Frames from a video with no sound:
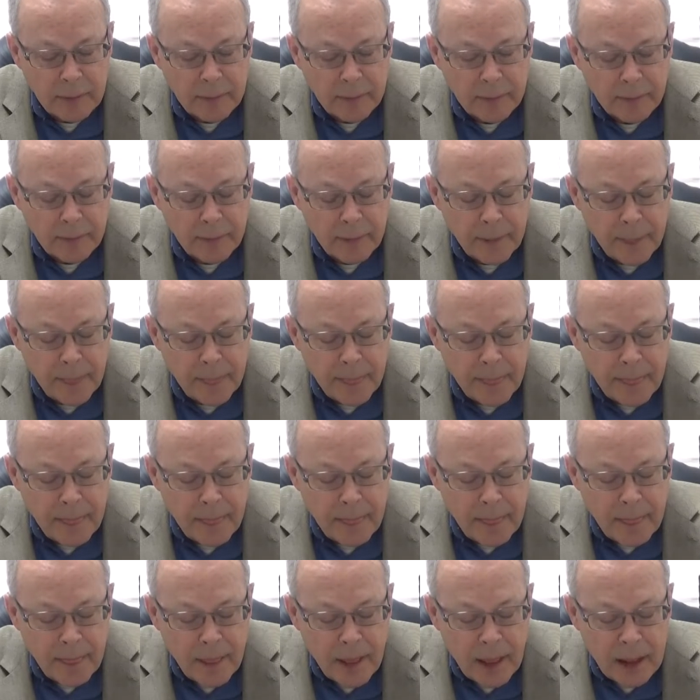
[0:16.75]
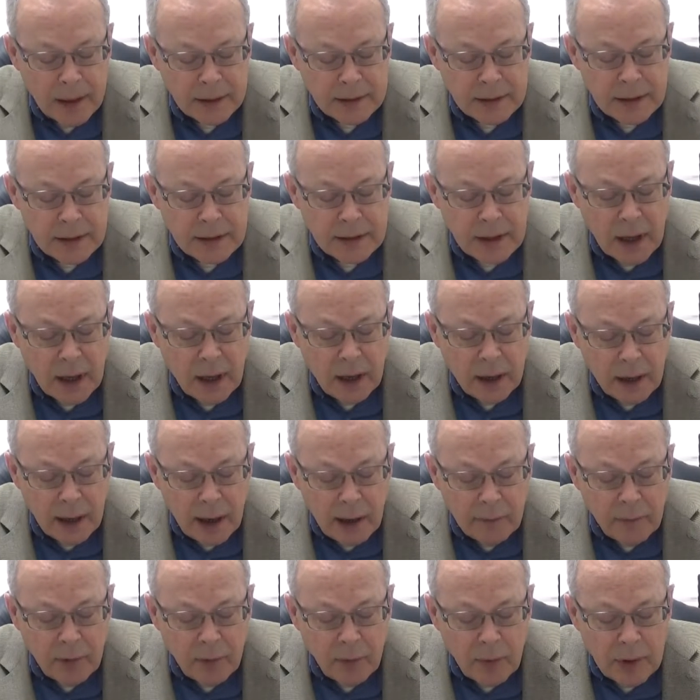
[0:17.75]
It says, And
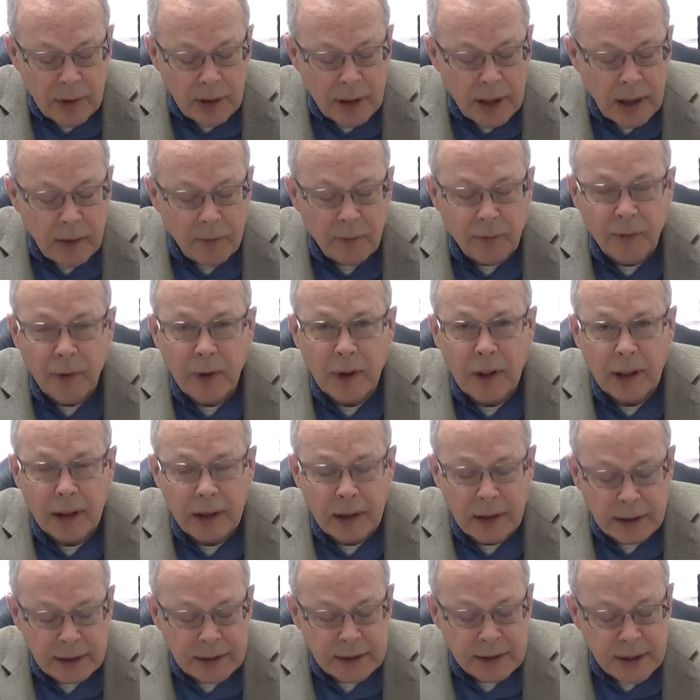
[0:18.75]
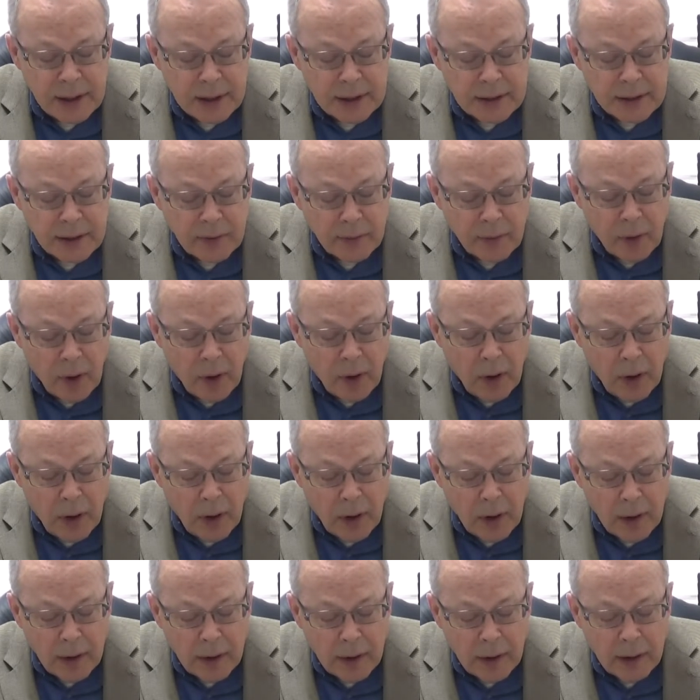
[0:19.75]
everyone kept feeling a sense of
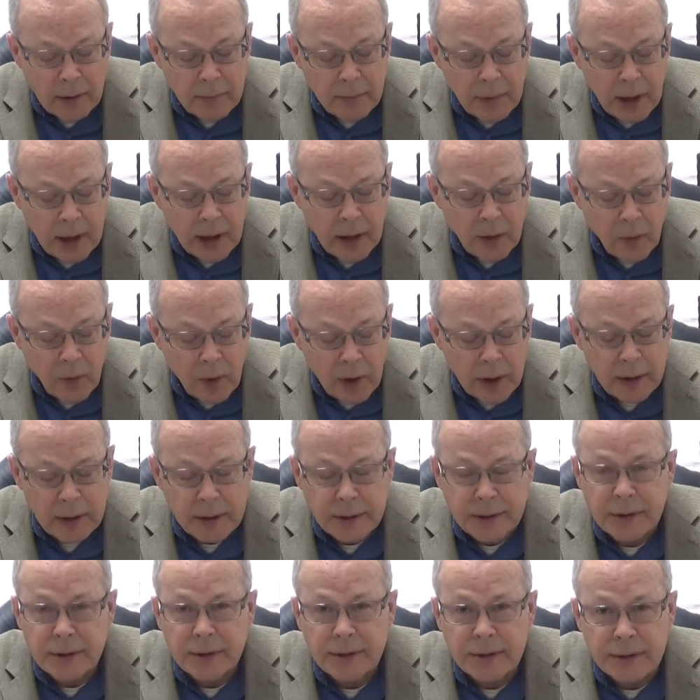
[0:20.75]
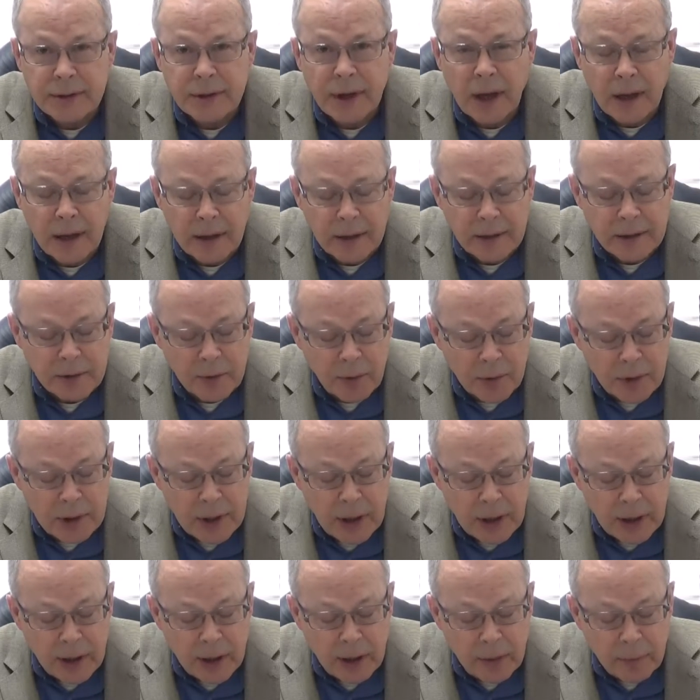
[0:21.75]
awe, and many wonders and signs were
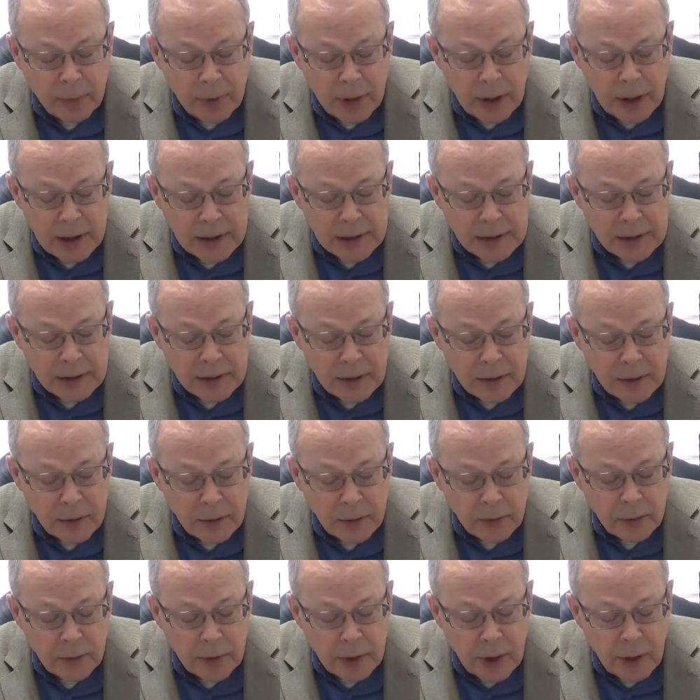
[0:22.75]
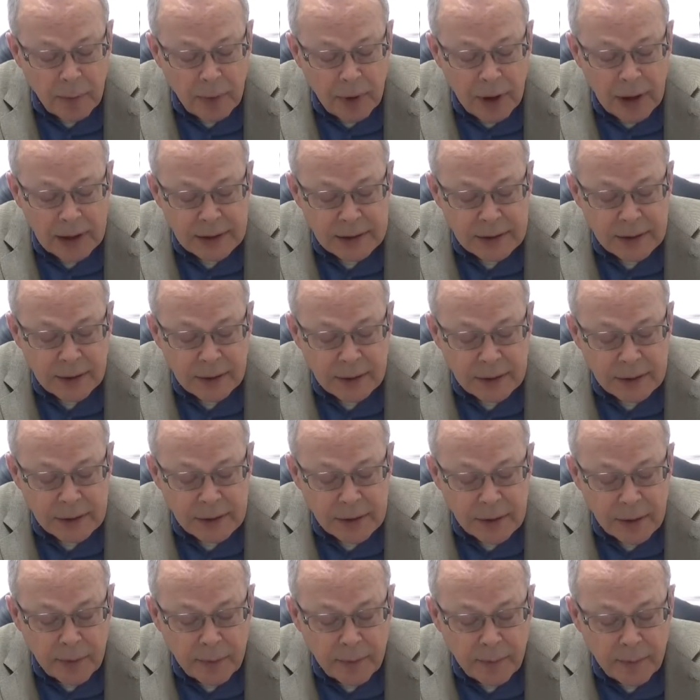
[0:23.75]
taking place through the
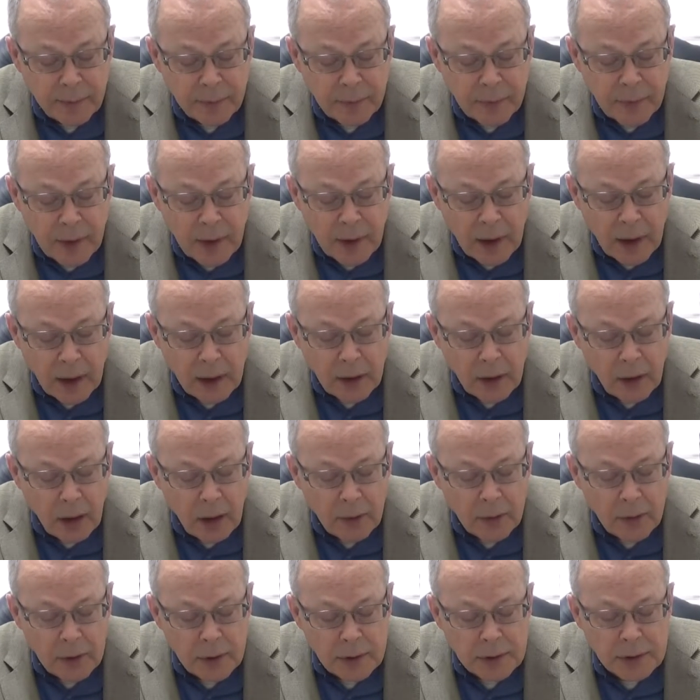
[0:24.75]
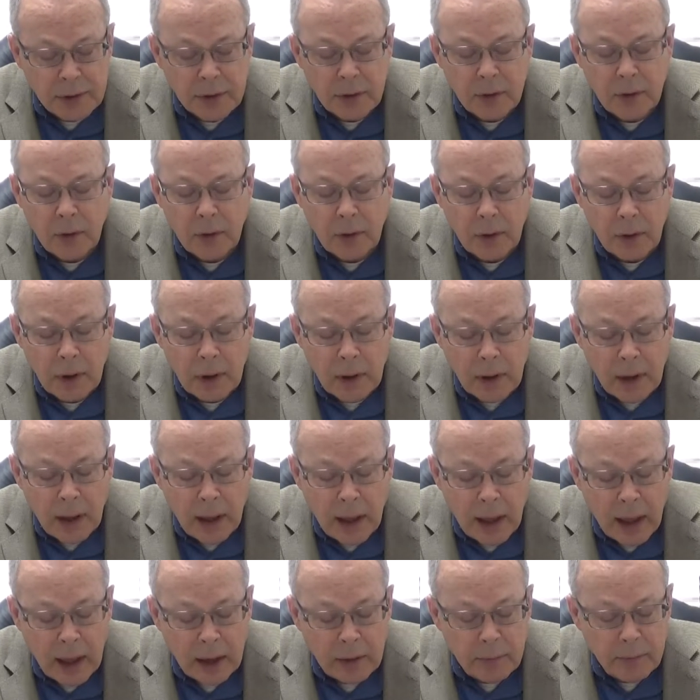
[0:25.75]
apostles. And all those who
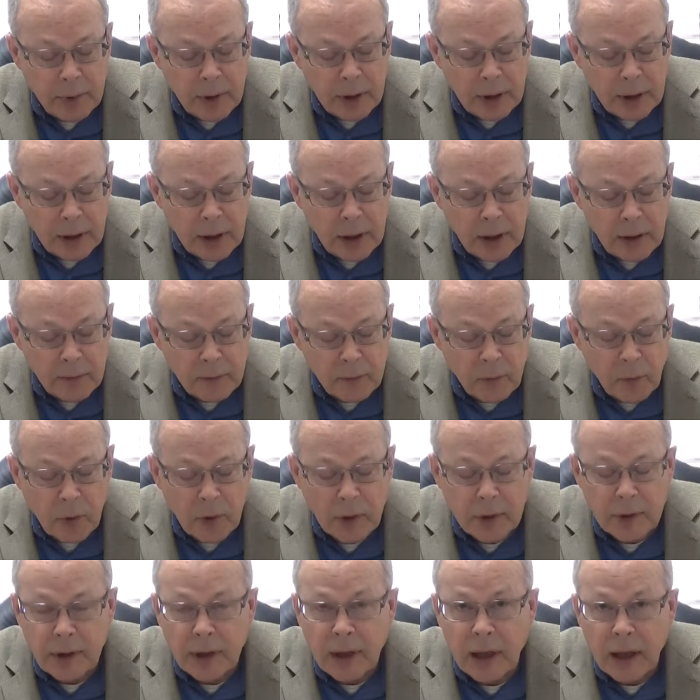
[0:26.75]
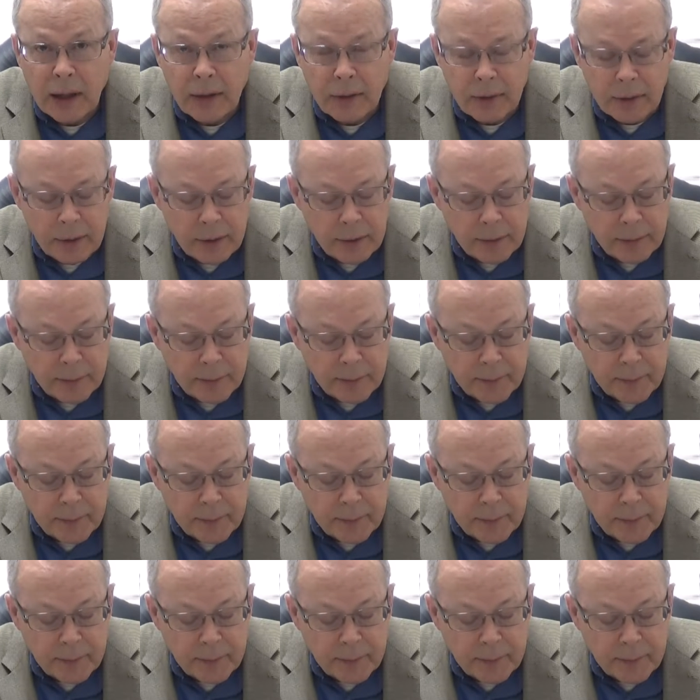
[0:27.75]
had believed were together,